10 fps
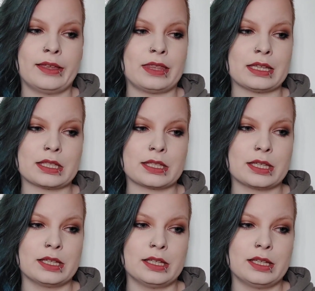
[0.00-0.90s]
this
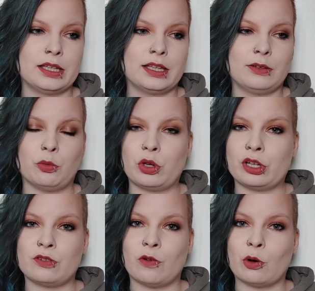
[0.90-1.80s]

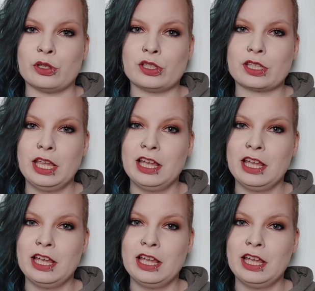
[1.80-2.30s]
weird voice.